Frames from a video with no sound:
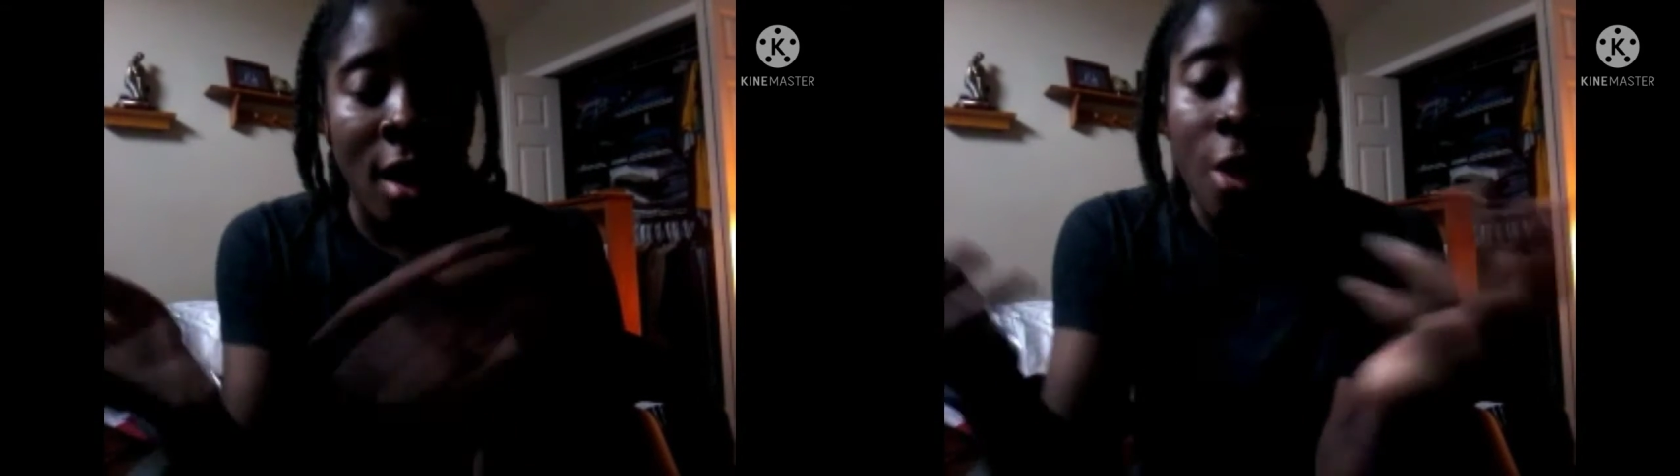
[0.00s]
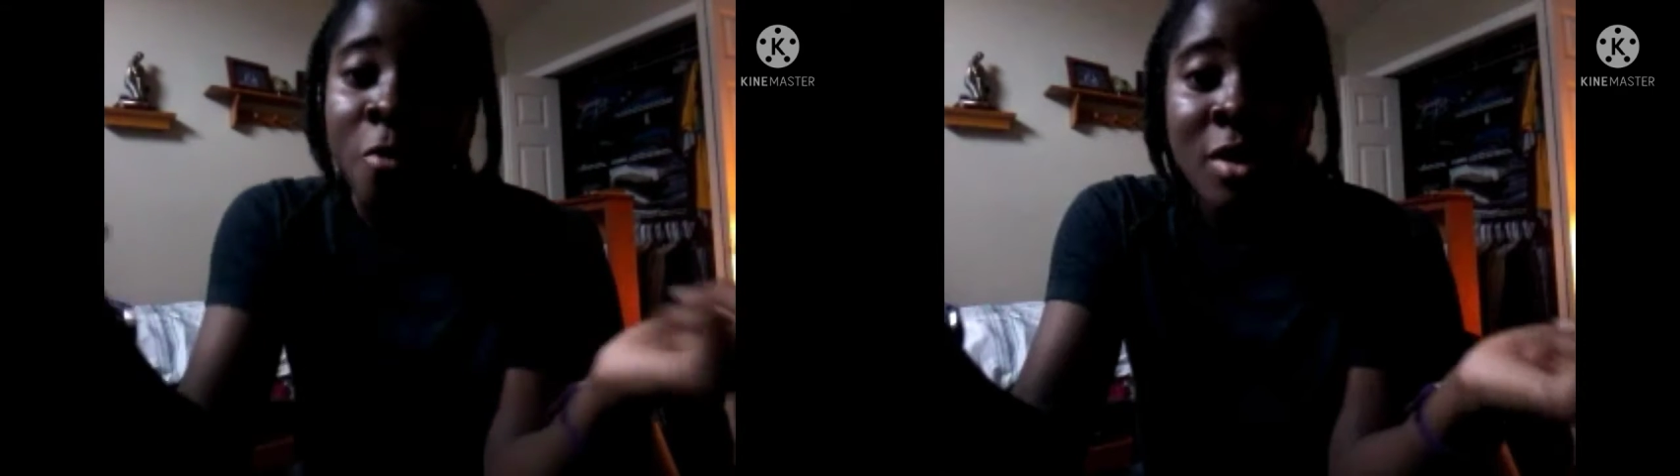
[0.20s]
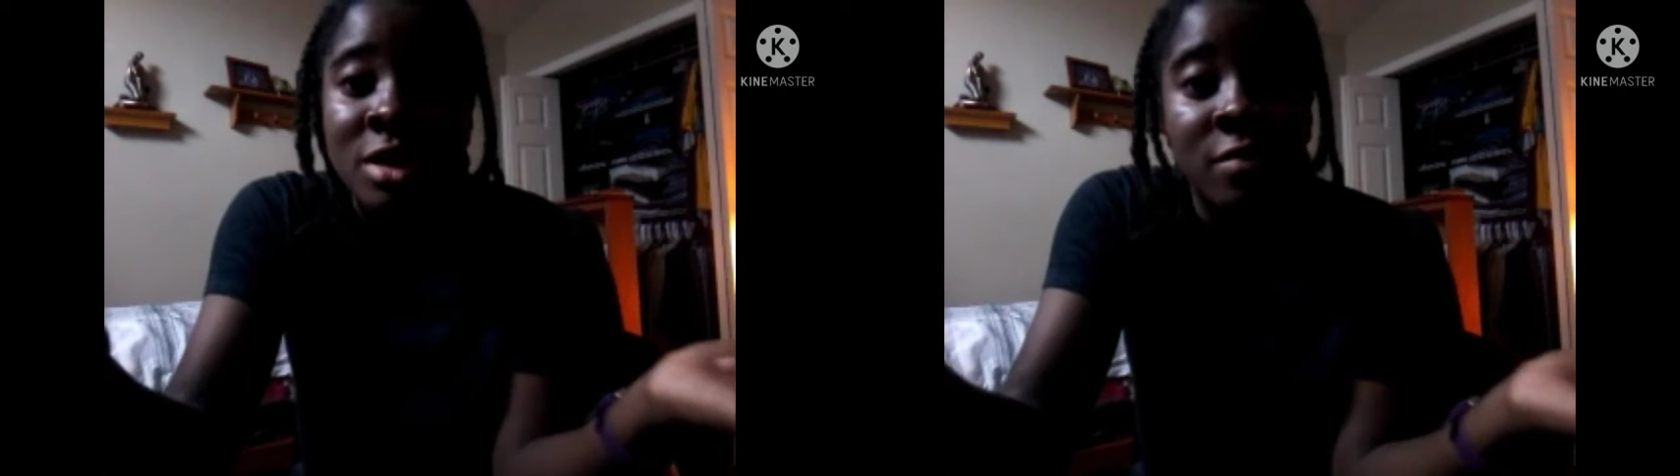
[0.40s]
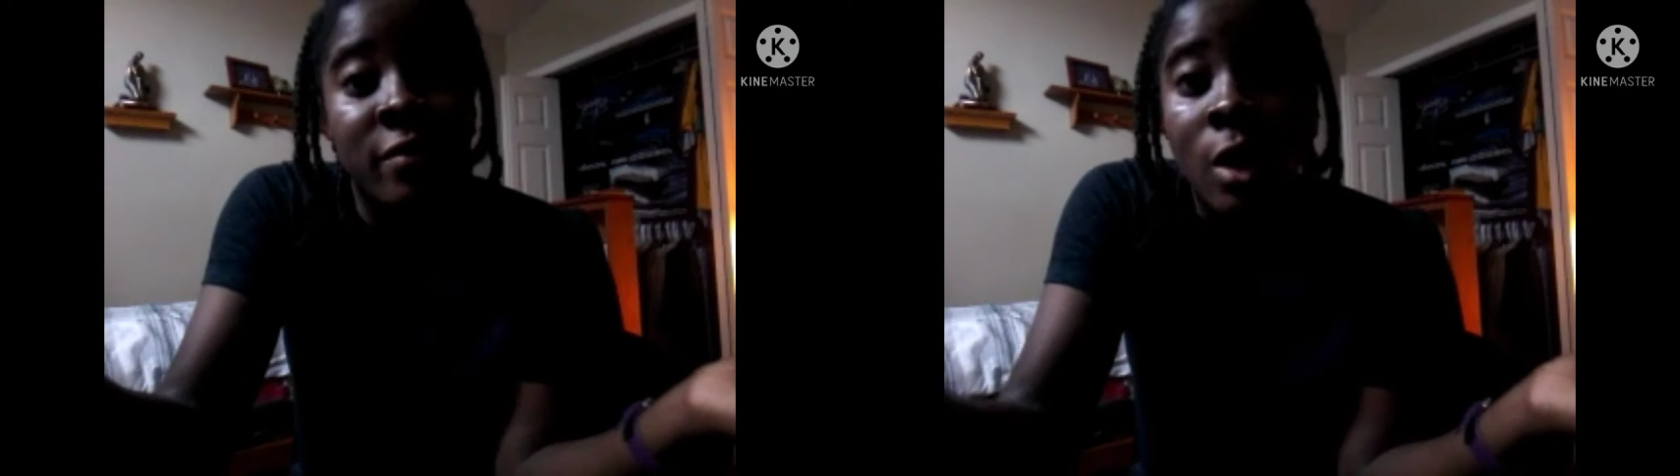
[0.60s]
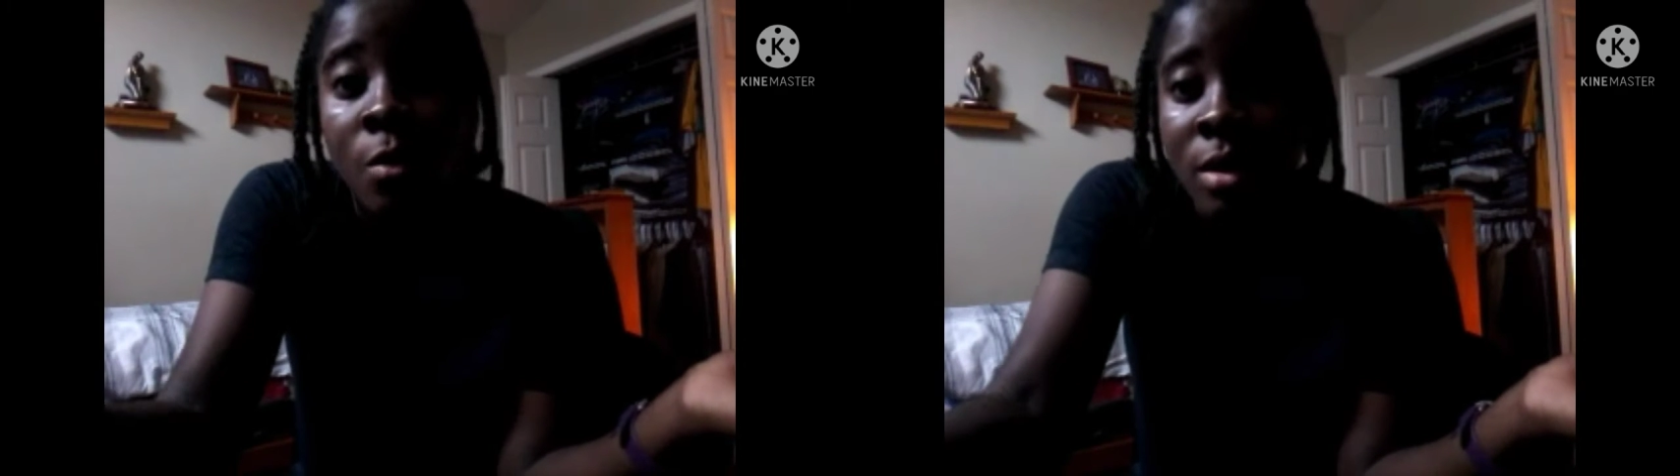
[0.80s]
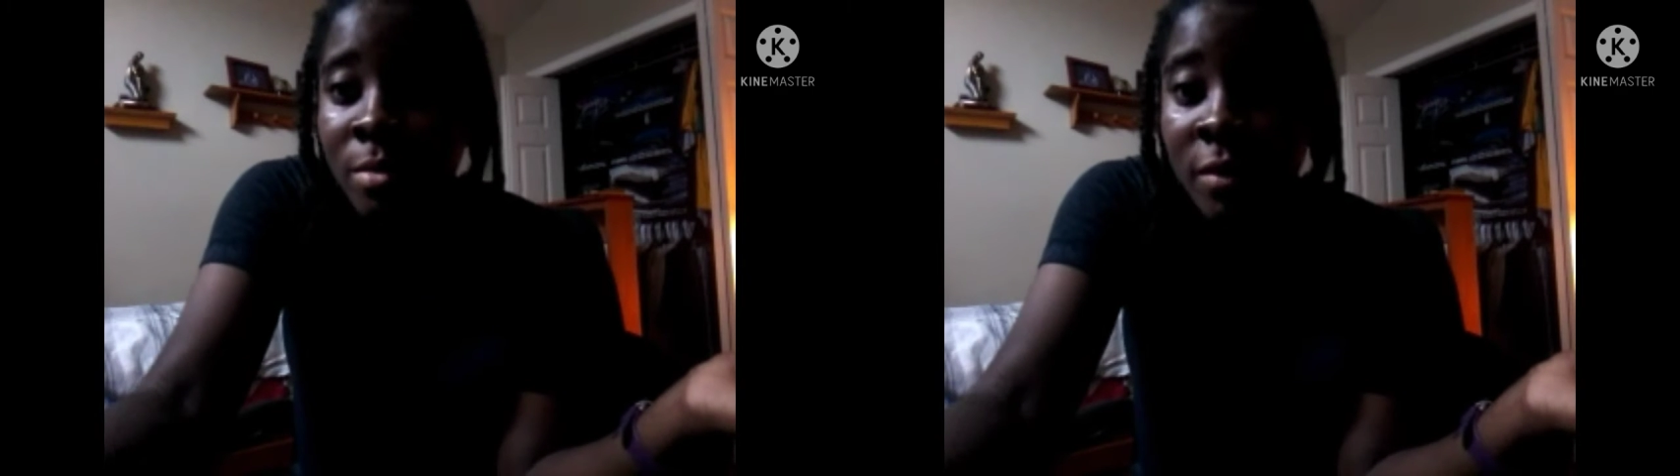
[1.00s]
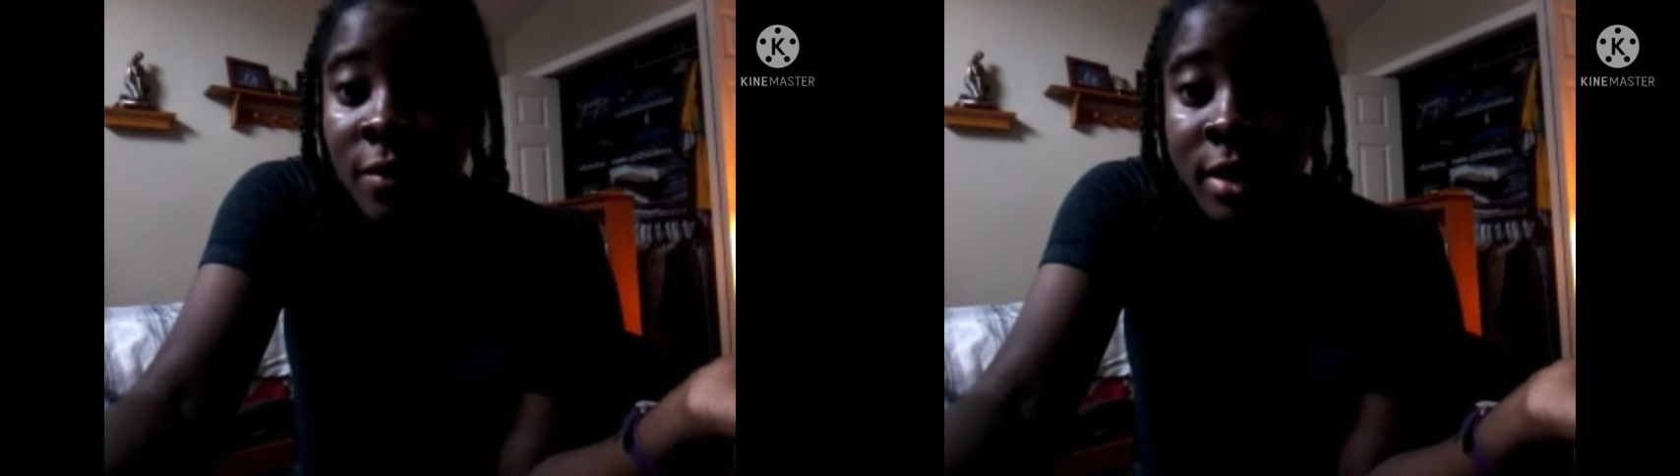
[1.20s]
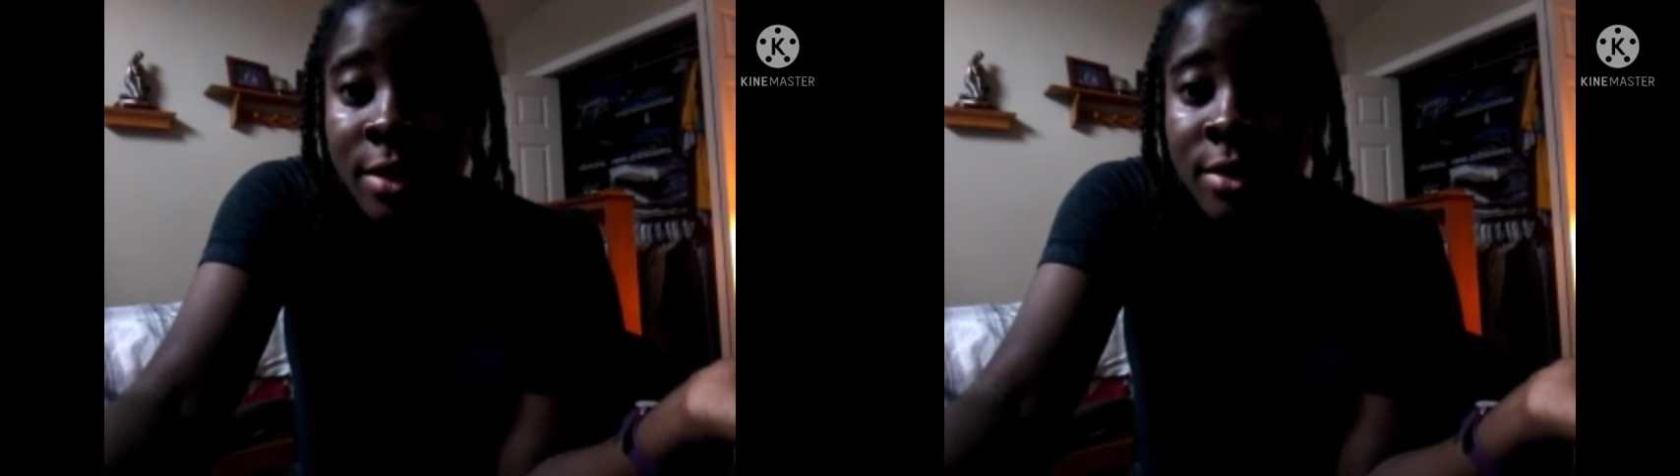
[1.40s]
Otherwise, this video would have been
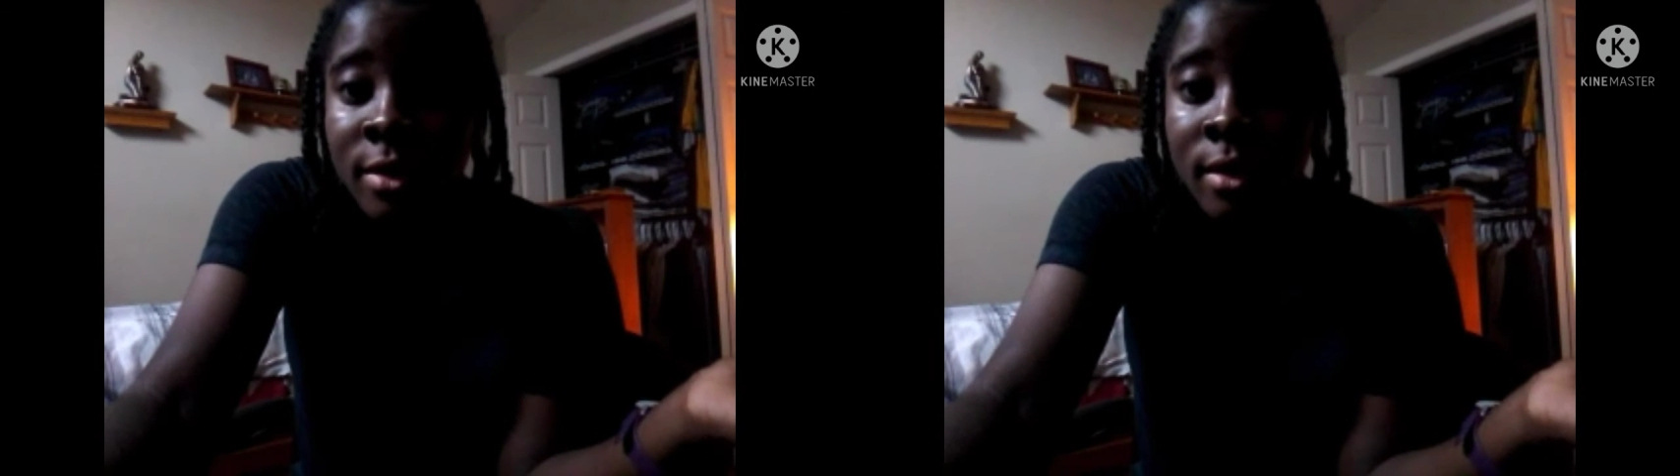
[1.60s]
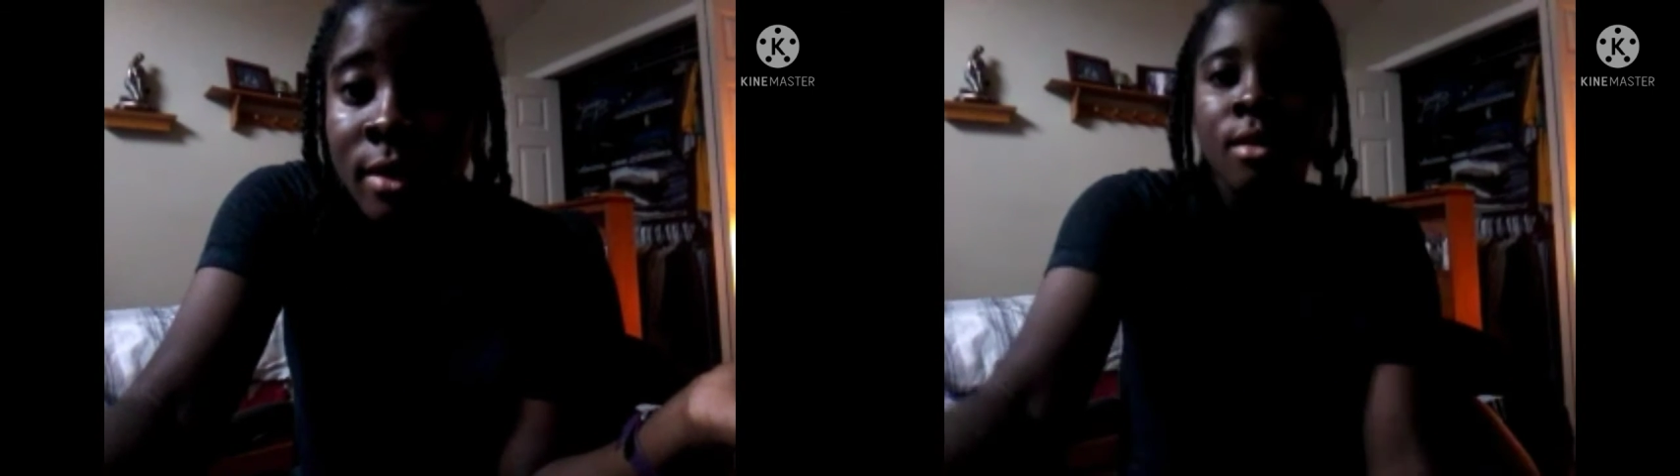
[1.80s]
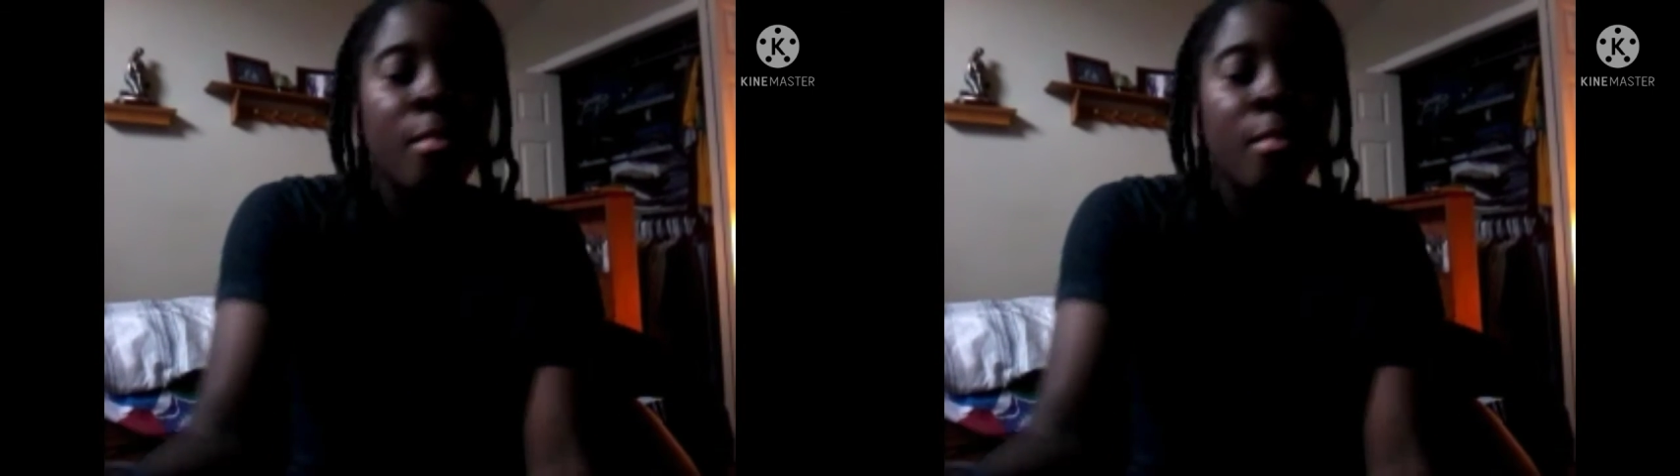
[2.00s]
for nothing.